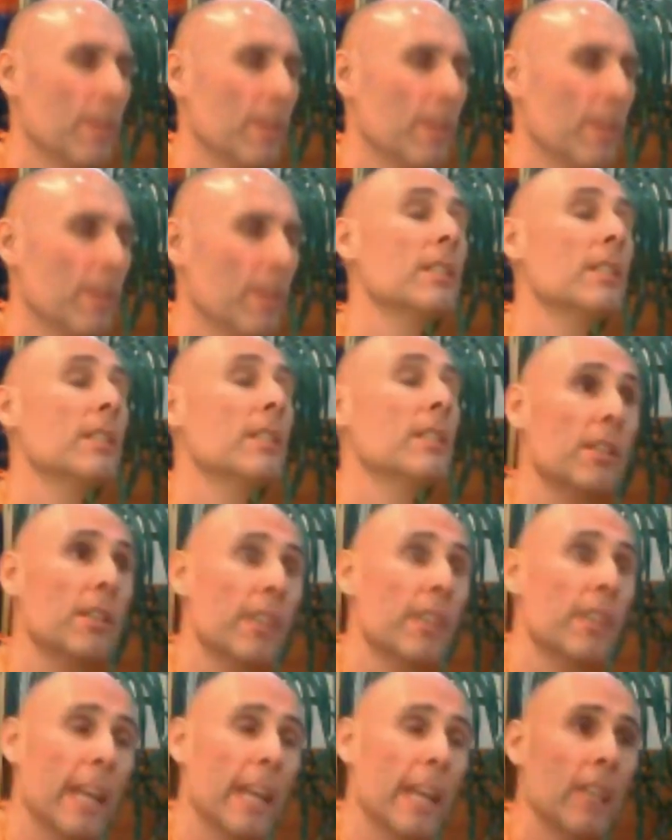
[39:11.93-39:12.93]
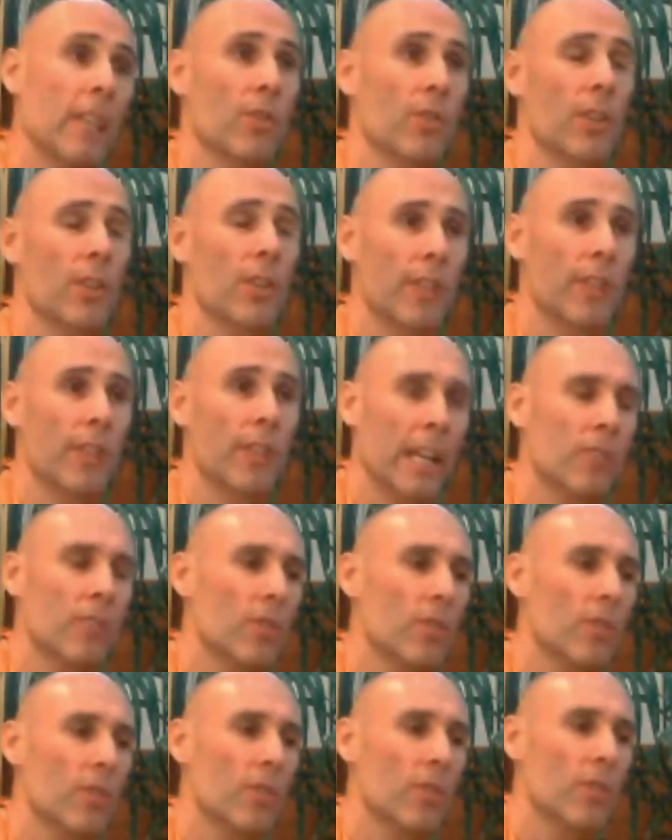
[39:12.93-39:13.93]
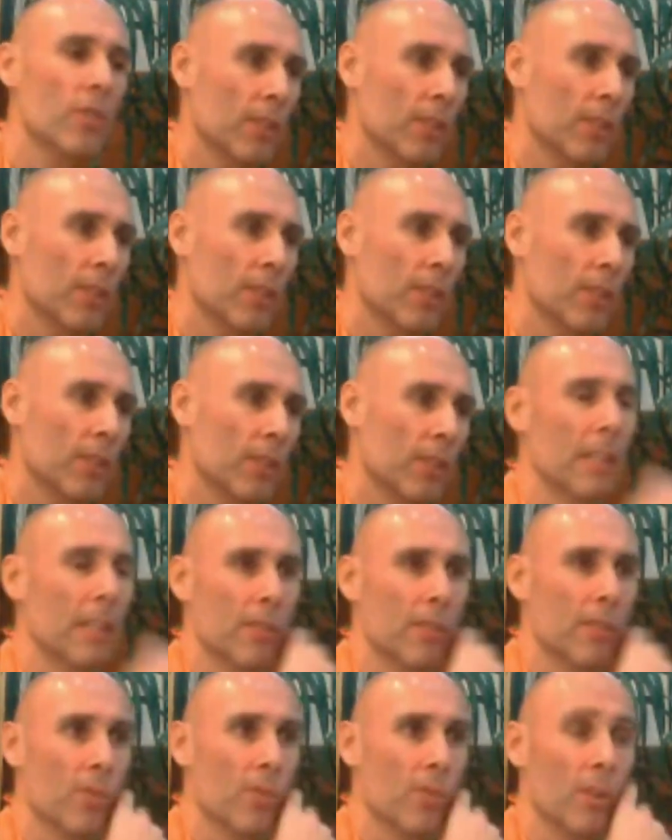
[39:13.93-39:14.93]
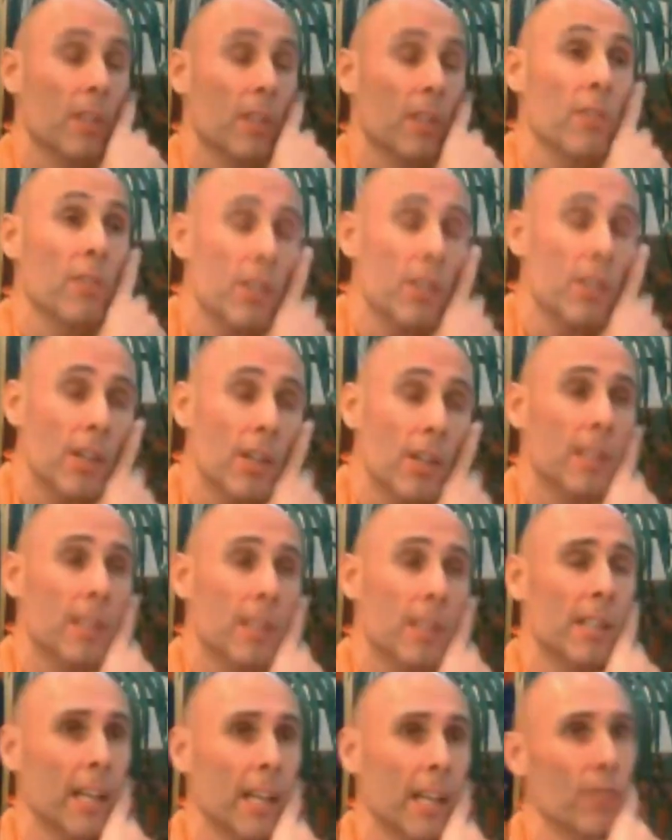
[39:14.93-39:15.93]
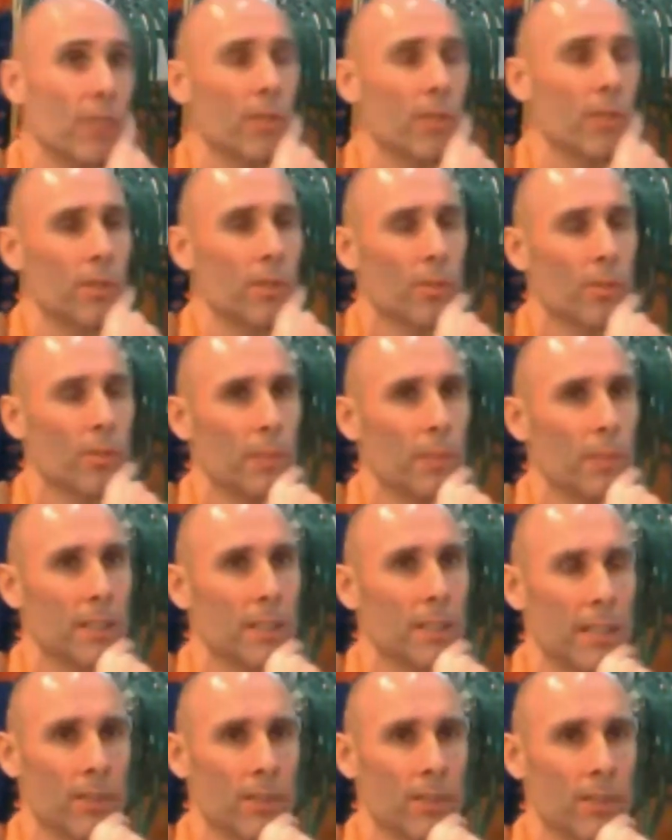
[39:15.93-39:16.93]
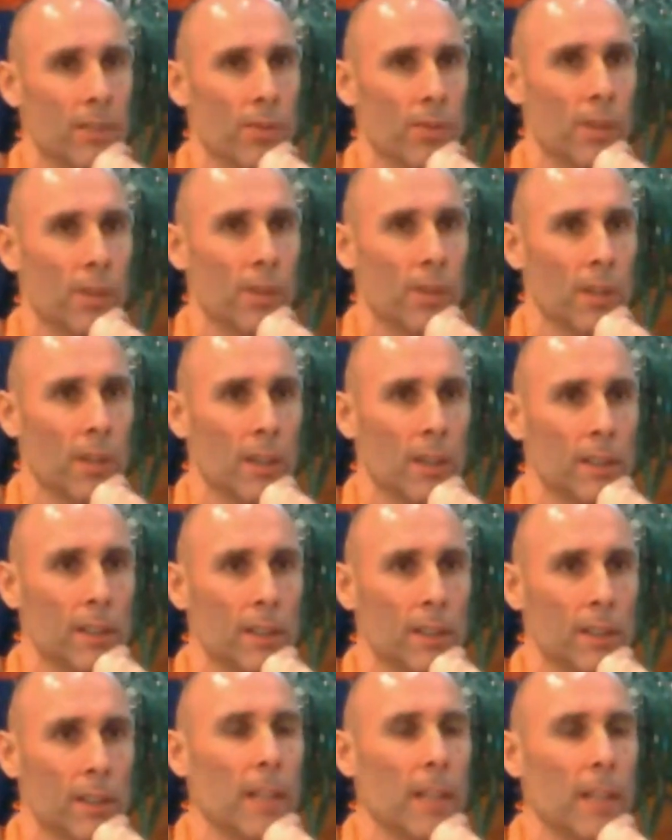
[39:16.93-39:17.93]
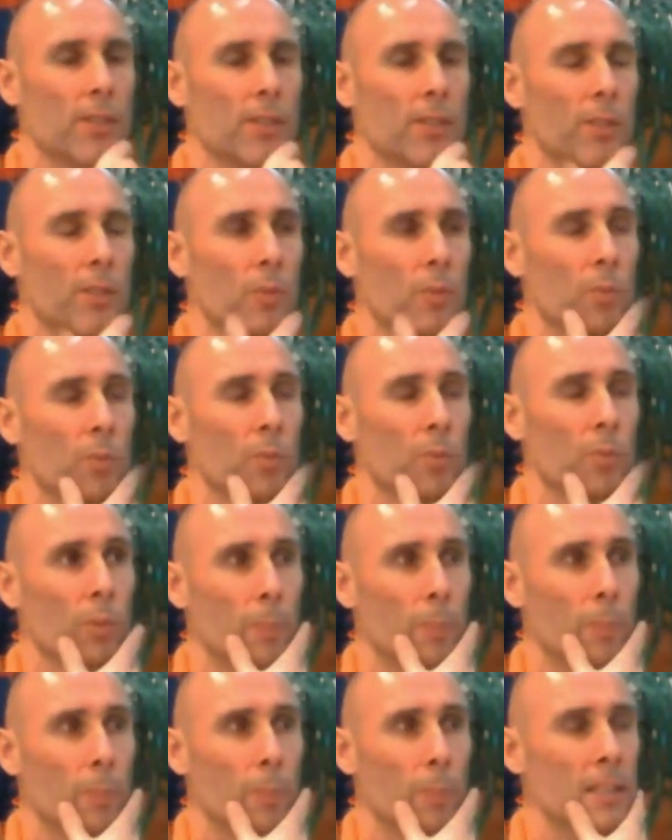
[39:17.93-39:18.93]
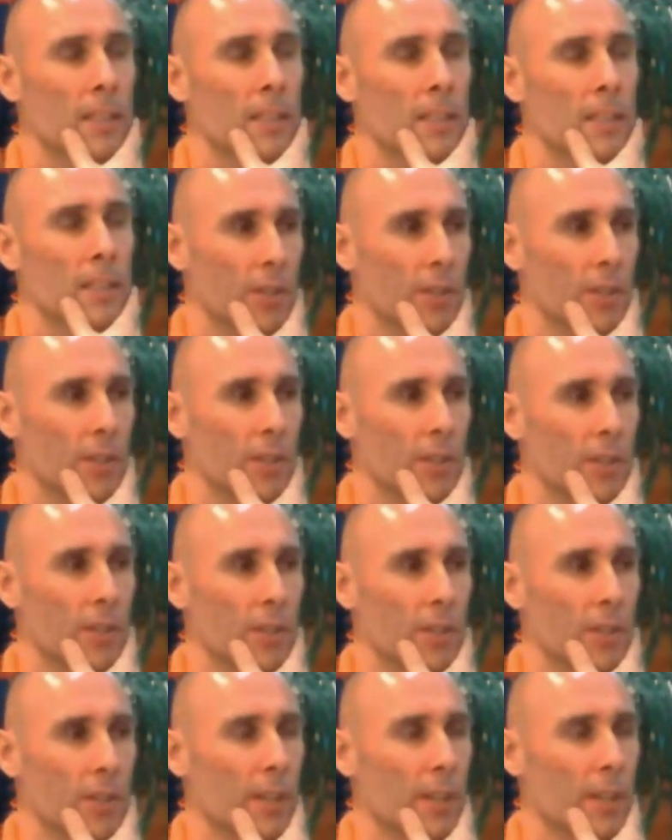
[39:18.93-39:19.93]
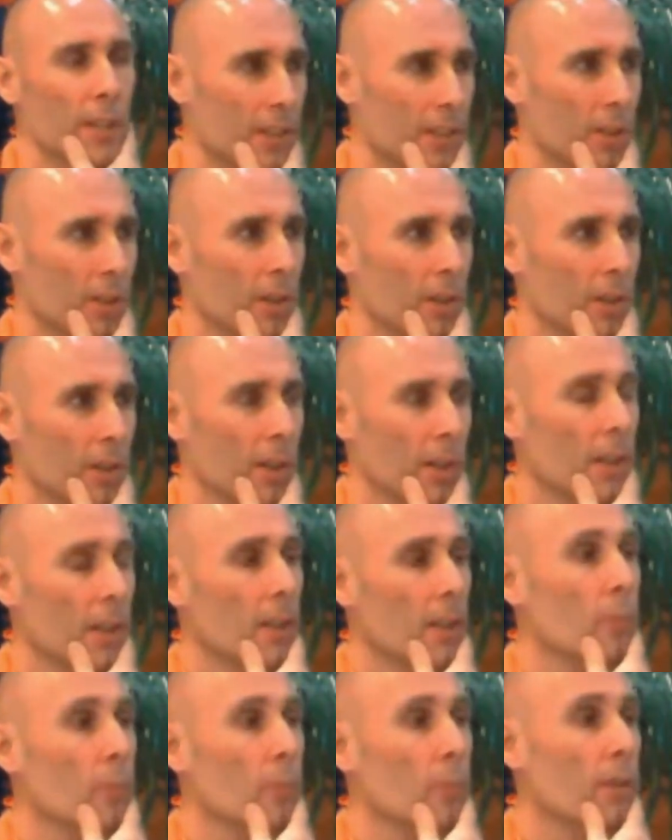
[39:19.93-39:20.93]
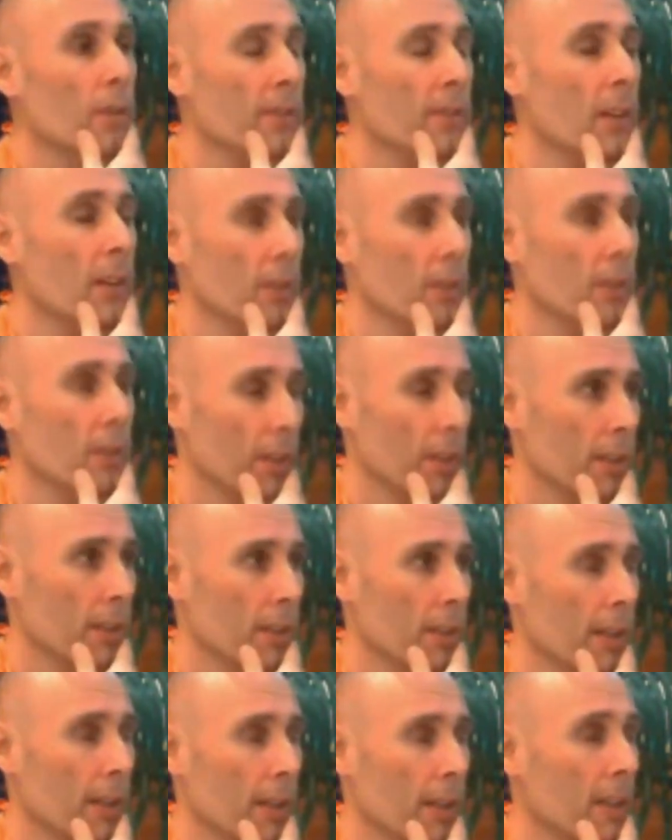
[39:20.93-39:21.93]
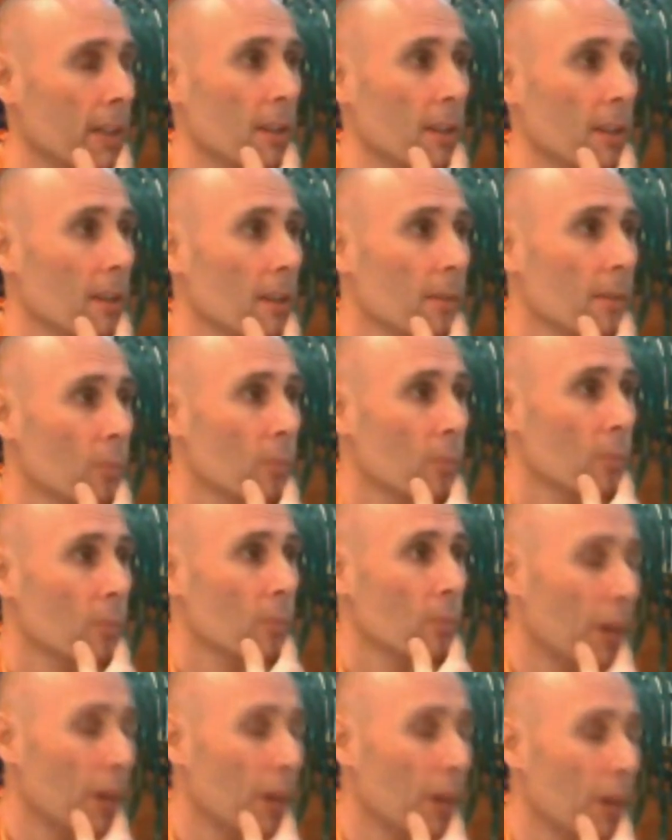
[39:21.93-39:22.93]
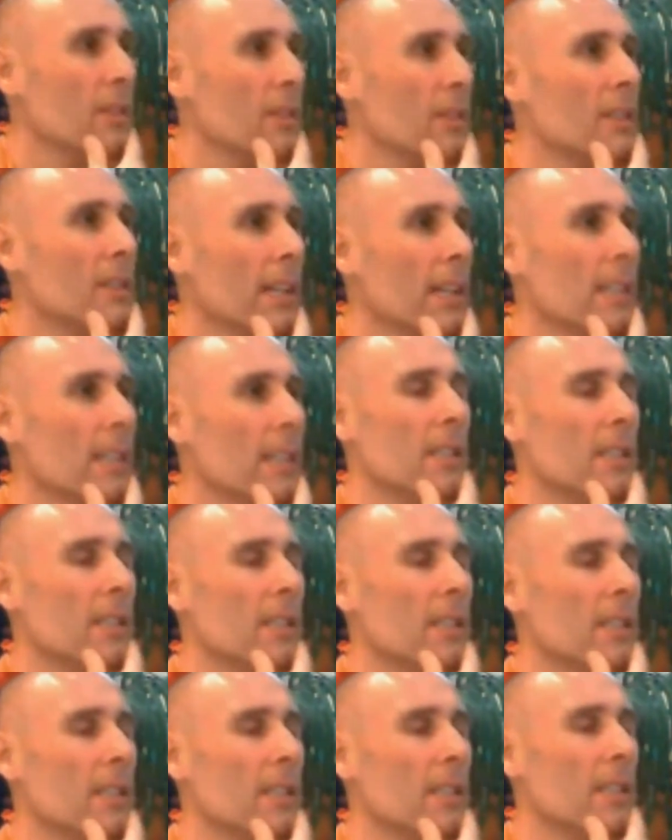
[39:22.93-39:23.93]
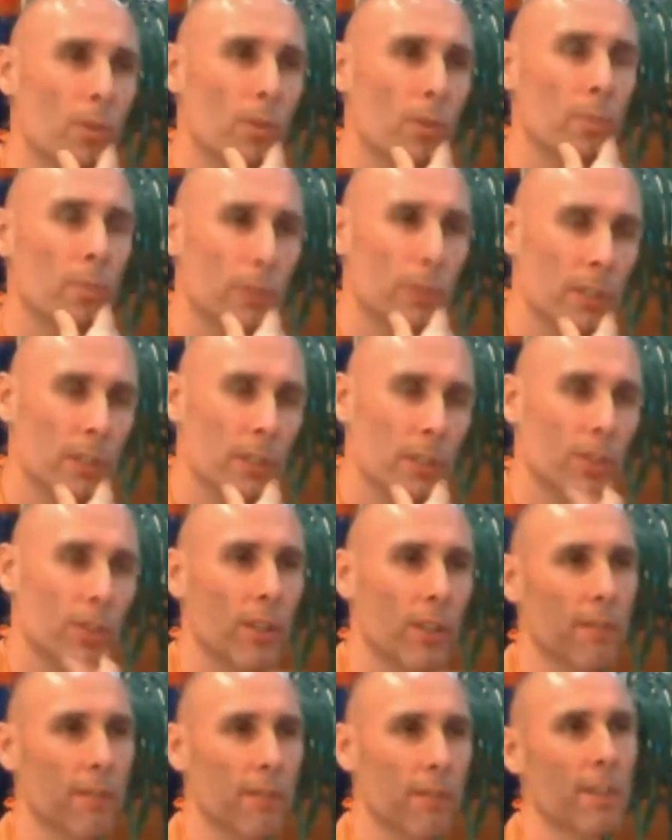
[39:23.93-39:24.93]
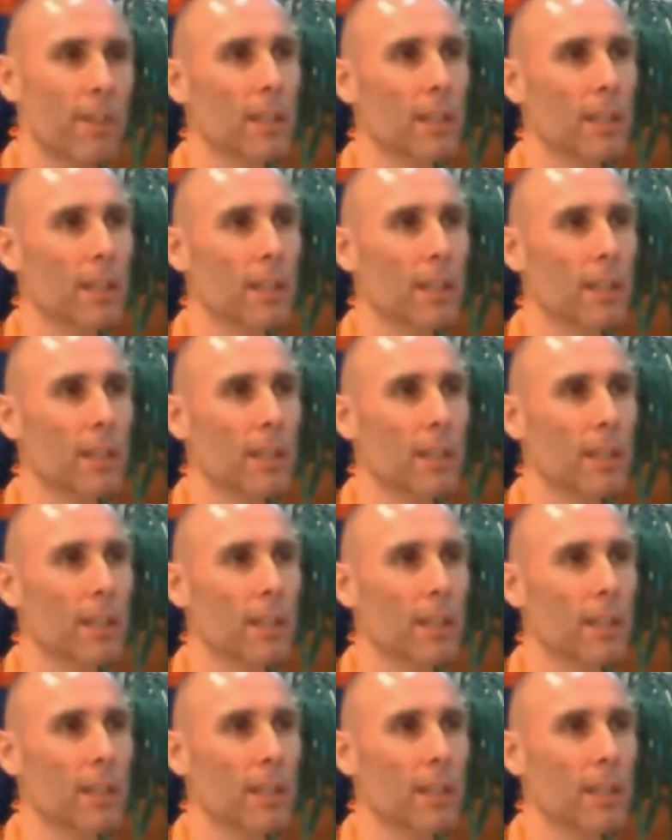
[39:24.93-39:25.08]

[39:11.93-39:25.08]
Because that is our nature. Nature is not to be central. Krishna's nature is to be central. And so when we place Krishna in the center, we feel good. And why? Because that is the natural position.